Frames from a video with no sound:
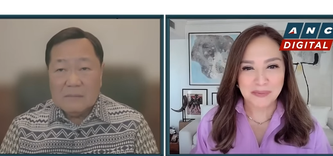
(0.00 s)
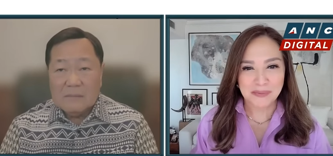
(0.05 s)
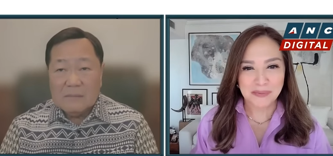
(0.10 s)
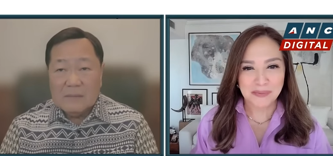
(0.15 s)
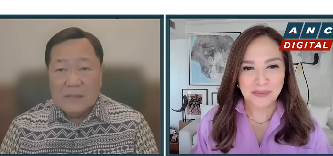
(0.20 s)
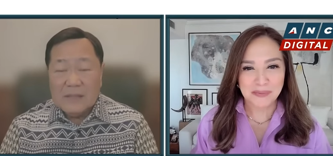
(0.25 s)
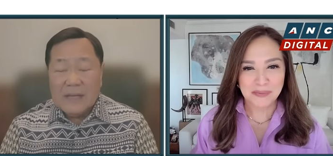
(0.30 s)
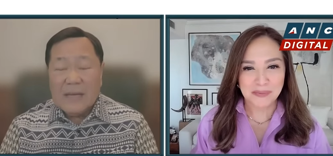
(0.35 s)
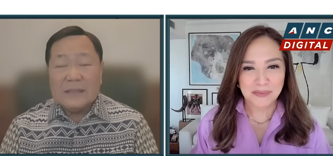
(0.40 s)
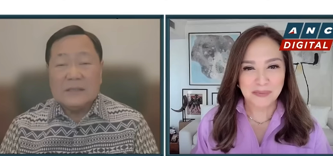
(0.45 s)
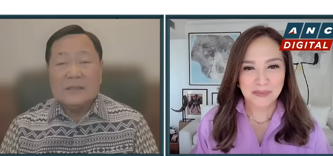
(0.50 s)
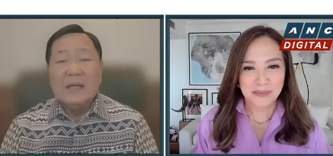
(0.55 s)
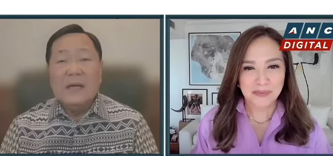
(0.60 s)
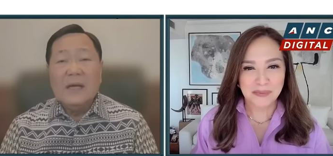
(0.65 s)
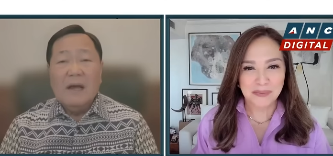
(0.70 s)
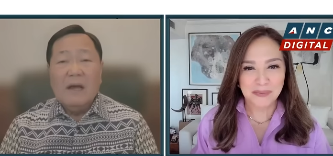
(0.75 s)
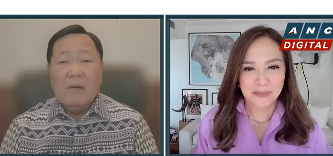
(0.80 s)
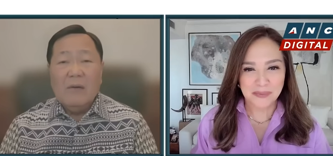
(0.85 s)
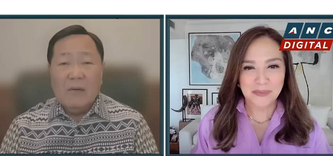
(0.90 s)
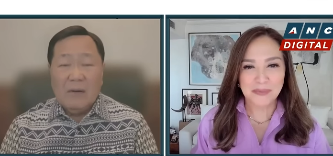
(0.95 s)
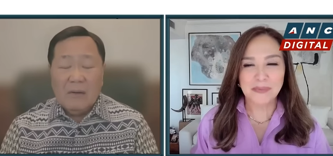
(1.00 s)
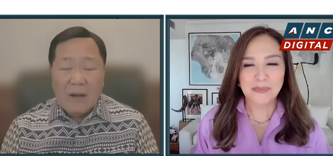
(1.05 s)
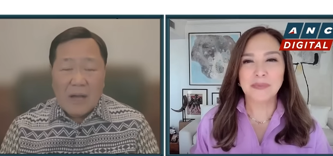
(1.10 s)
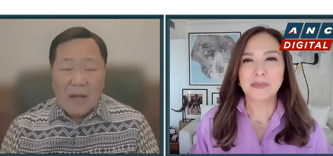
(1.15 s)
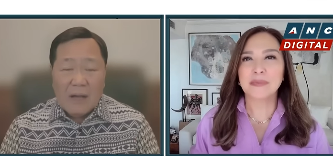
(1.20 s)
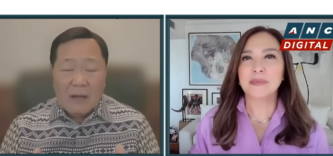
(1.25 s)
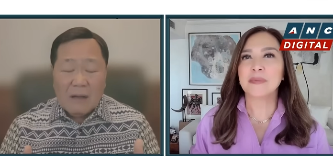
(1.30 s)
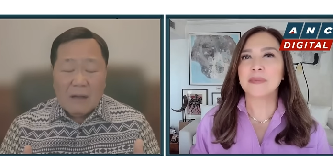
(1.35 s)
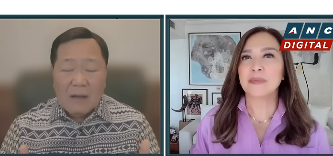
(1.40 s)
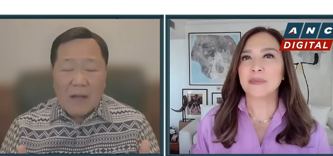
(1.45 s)
Speaker 1: Yes.
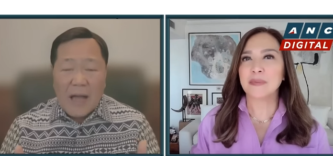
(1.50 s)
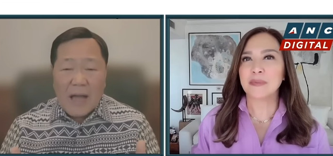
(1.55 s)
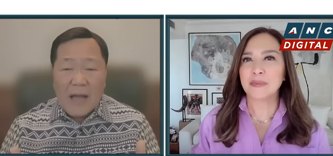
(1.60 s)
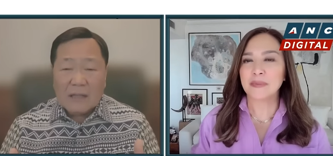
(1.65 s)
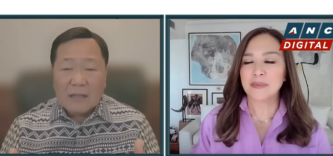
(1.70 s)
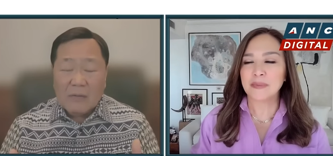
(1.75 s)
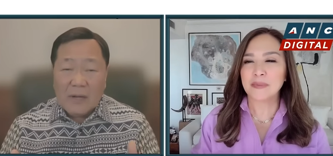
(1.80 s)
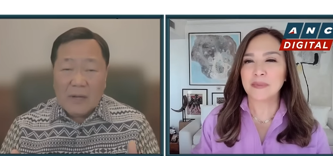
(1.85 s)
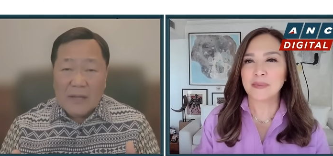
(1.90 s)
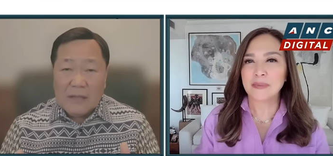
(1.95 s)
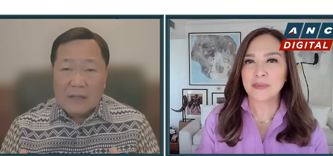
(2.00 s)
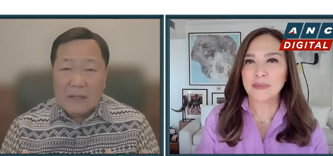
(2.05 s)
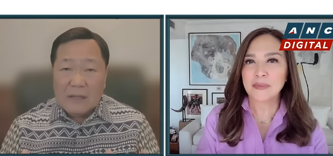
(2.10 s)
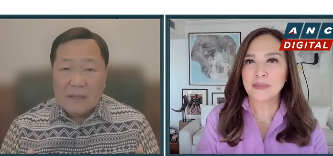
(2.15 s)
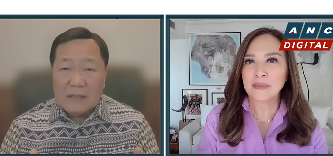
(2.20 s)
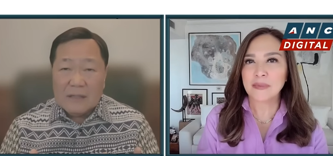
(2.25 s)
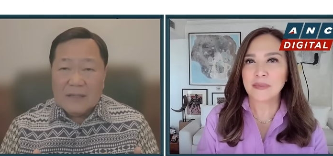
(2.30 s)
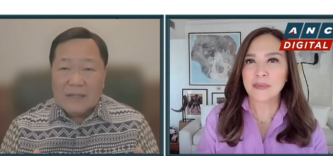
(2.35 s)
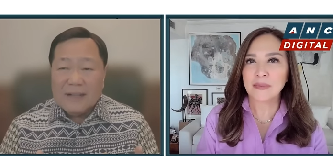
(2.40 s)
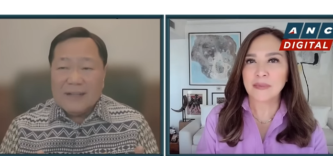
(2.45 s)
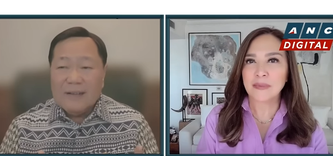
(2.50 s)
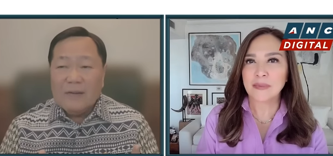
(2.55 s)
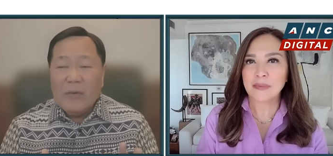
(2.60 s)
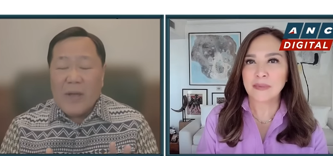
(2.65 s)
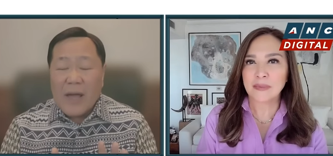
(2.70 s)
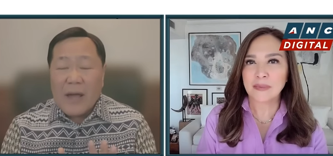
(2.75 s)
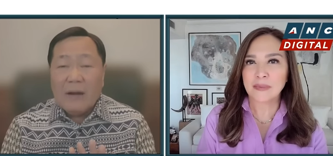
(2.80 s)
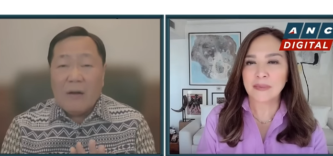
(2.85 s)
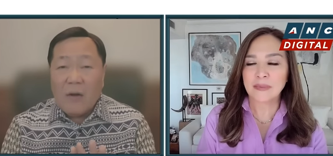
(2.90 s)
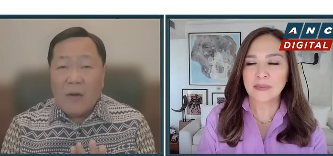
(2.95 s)
Actually, we
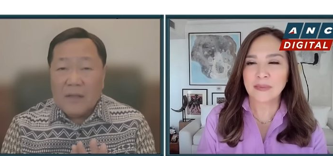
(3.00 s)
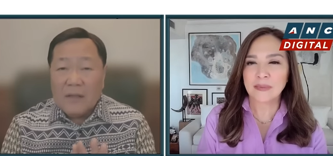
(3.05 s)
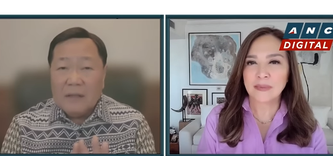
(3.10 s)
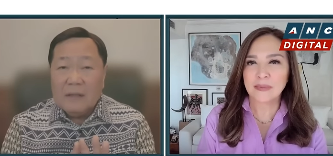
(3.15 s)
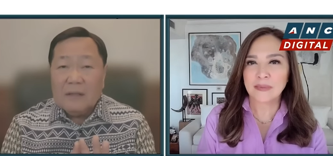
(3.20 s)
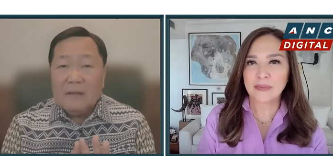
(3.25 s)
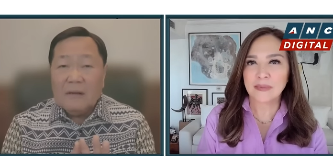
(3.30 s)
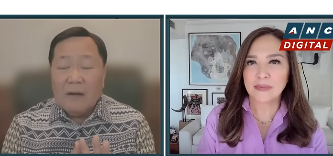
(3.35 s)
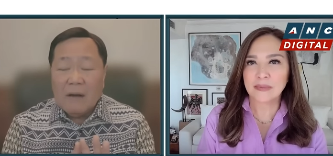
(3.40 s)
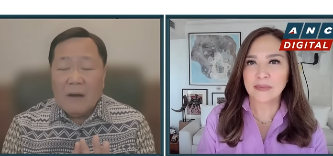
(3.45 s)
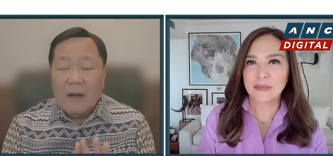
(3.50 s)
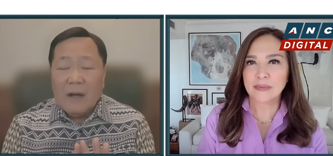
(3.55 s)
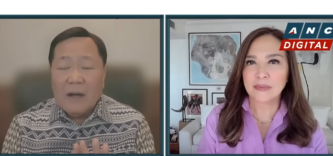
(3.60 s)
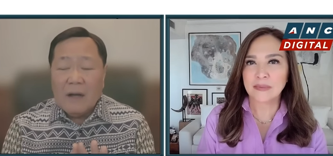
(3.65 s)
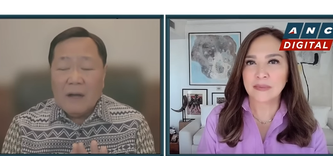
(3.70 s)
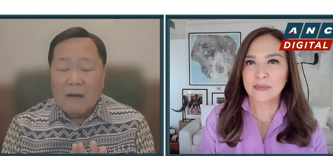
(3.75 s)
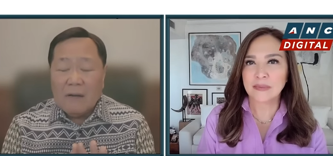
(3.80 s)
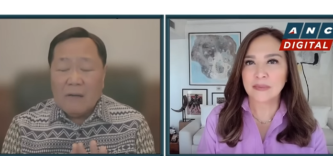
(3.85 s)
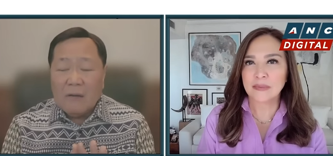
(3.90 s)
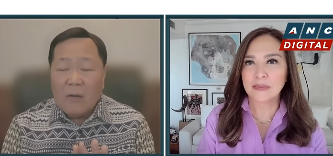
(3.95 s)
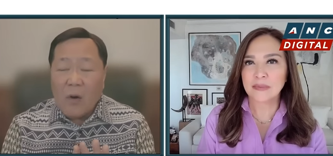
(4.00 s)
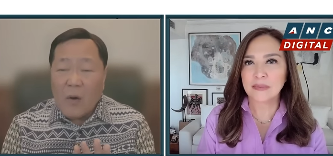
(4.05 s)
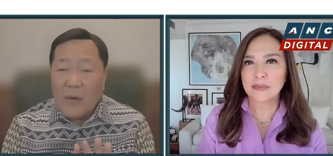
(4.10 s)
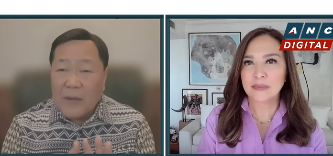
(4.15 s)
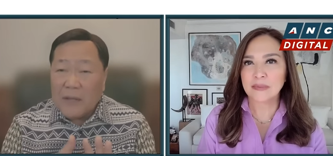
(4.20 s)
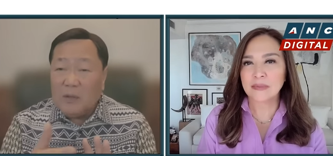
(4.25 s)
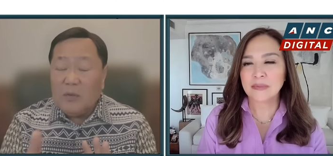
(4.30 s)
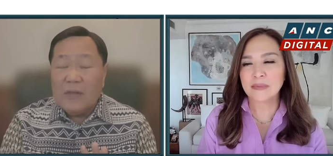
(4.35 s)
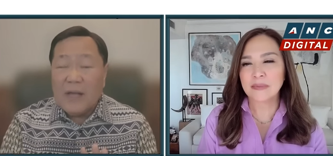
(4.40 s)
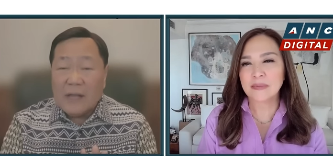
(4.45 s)
are on going
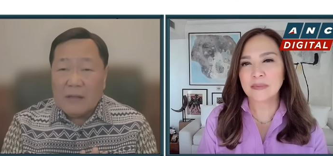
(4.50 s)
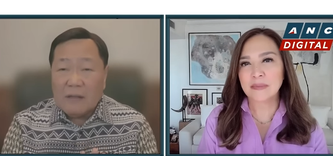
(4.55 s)
to that